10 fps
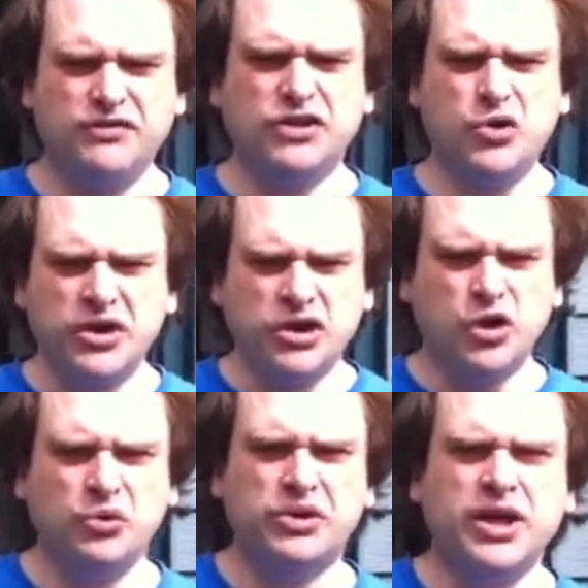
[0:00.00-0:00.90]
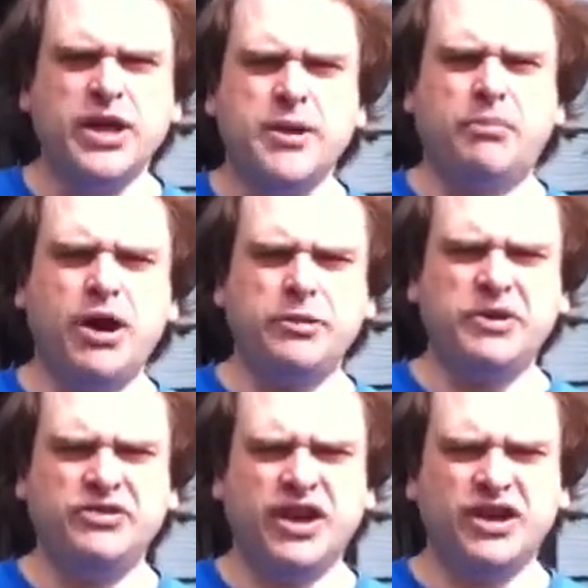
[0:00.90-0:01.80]
If it don't, it don't. Probably the
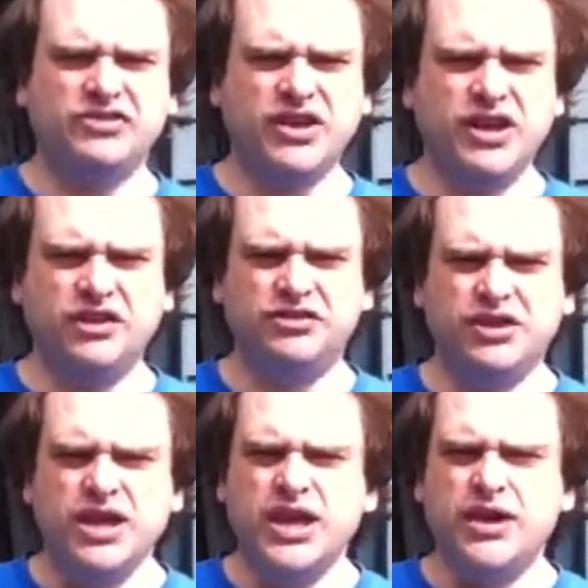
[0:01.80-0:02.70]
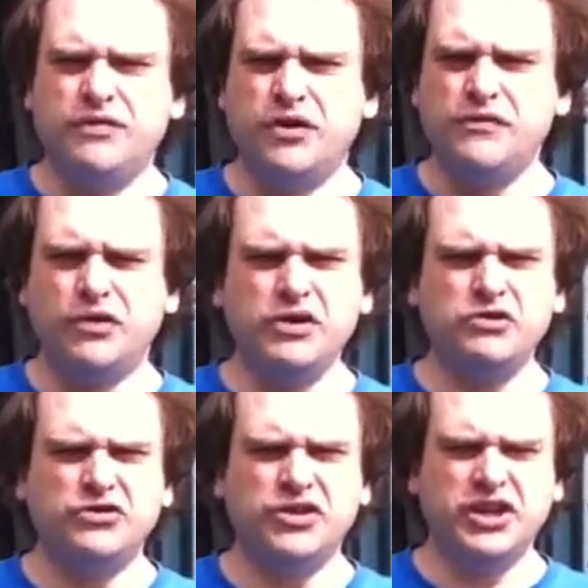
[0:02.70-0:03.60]
best thing I can say is, if you're
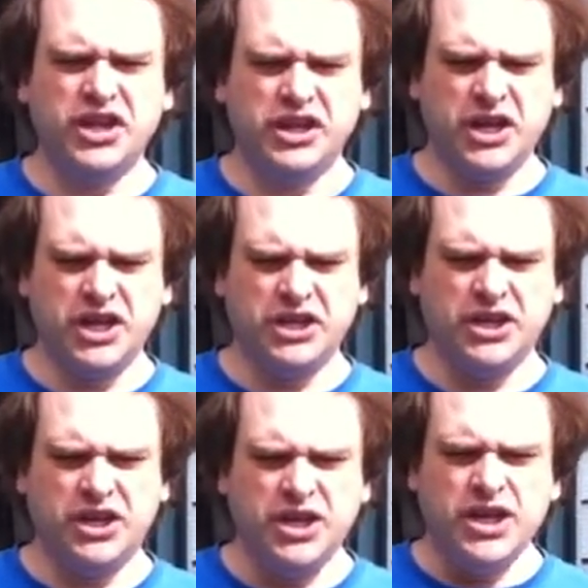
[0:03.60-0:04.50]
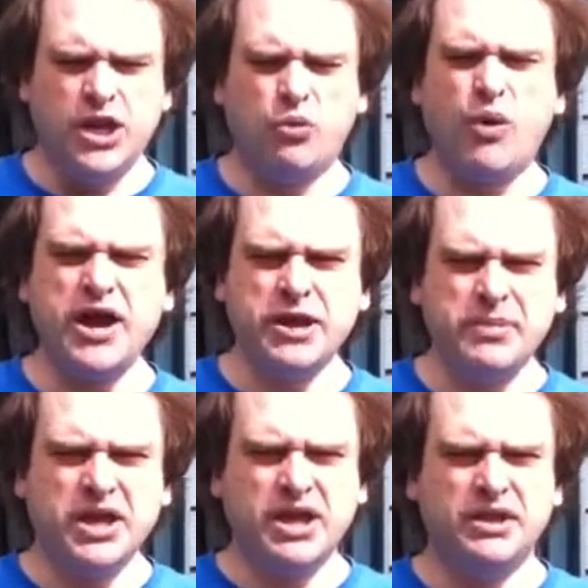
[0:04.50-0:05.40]
interested in
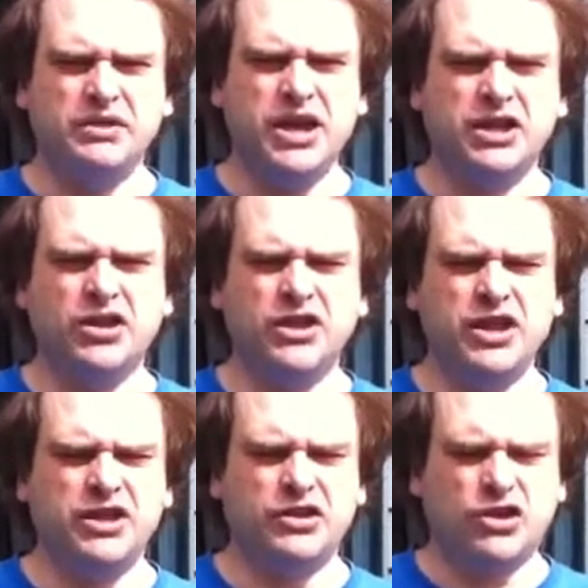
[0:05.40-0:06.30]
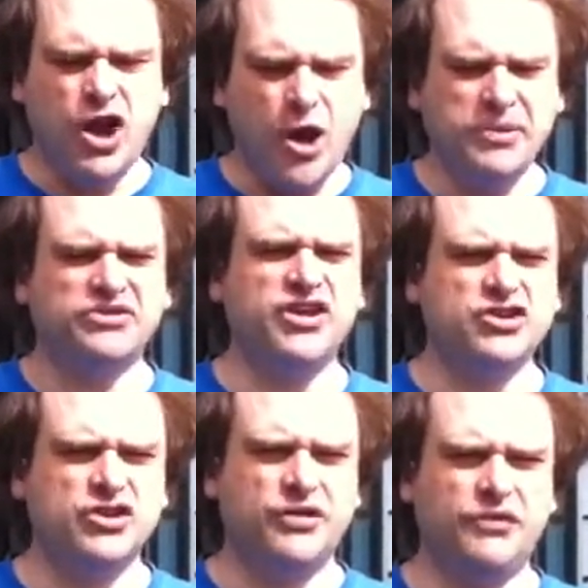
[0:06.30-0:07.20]
writing me in the comments
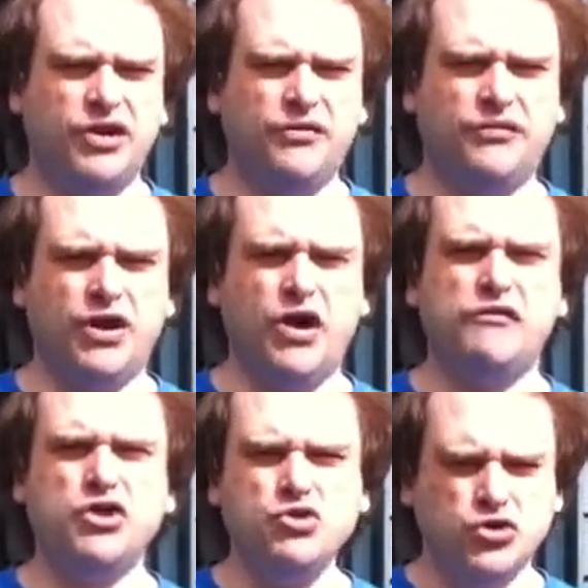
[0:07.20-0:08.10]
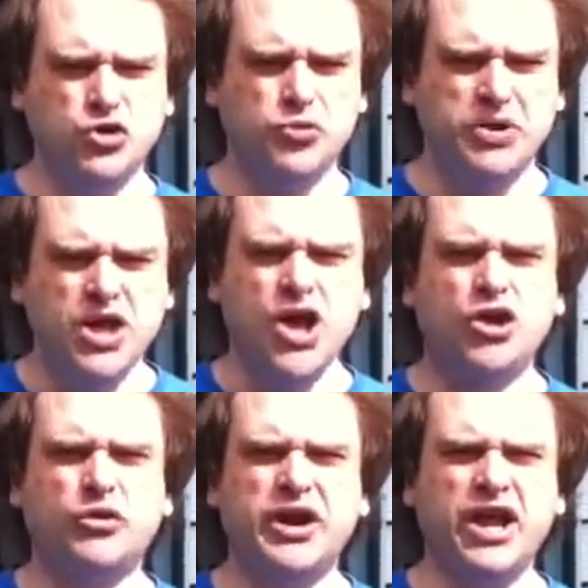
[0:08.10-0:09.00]
section of YouTube,
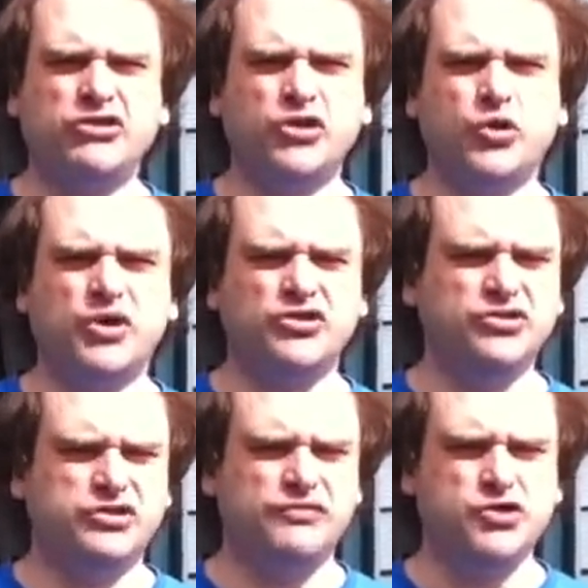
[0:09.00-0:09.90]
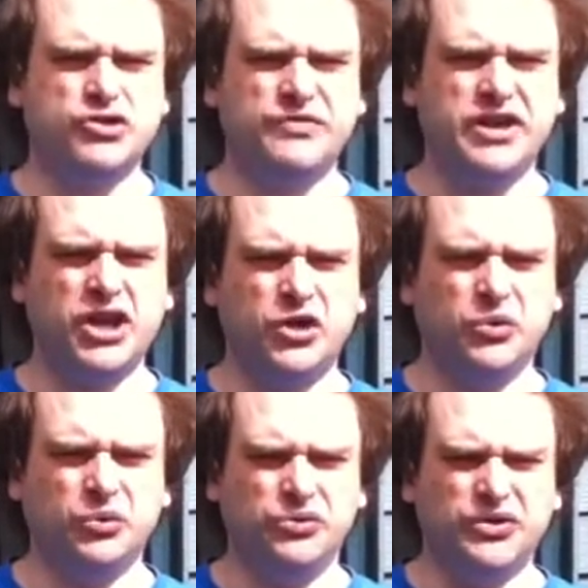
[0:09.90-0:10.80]
I'll try to answer your questions in future
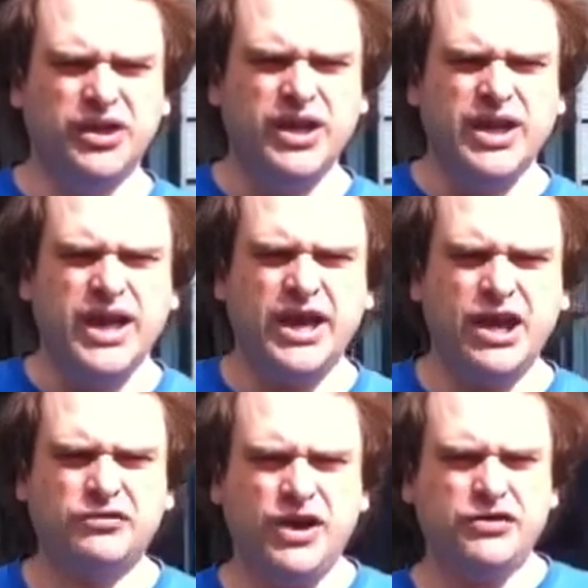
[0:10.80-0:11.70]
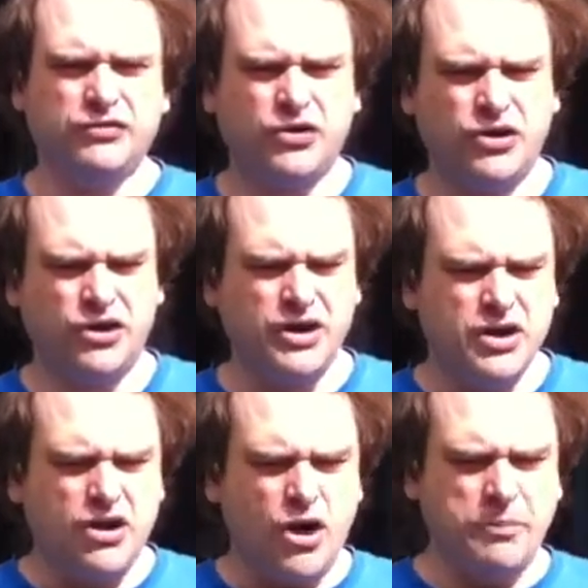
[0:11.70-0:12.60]
videos. And as for
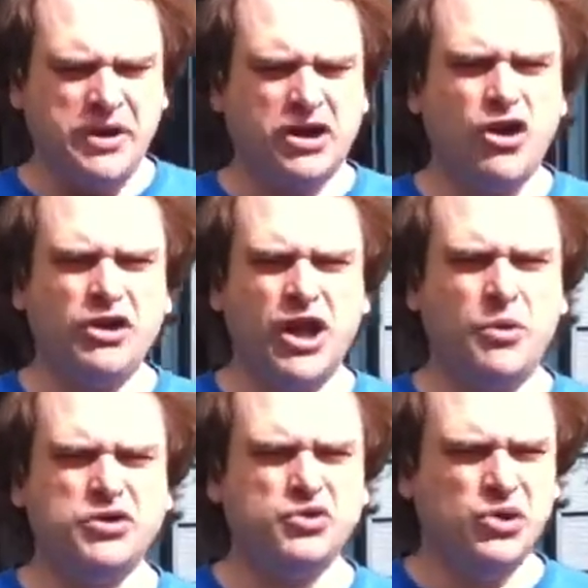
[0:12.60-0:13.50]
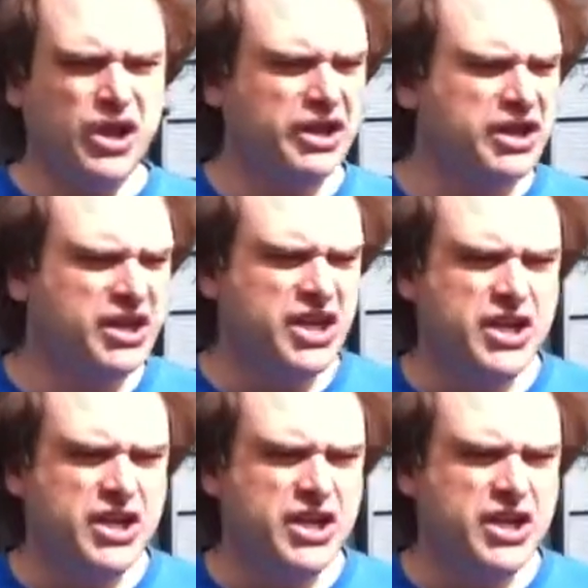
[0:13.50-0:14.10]
Art Bonicali, I wish you luck.